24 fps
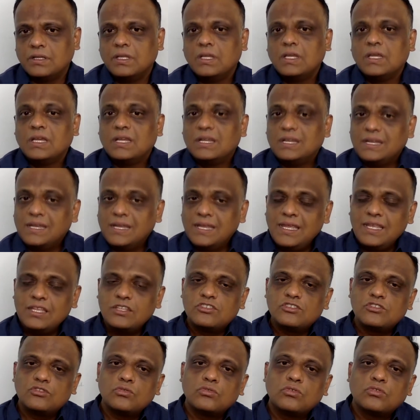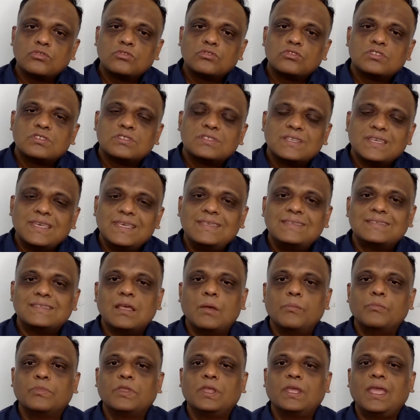needs to see
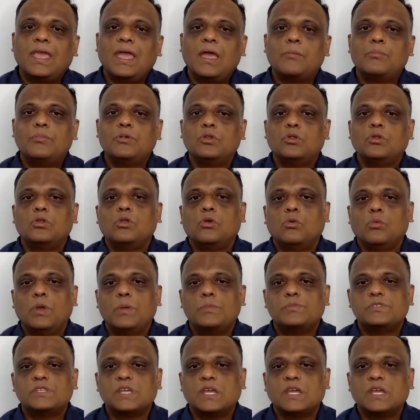something happen on your website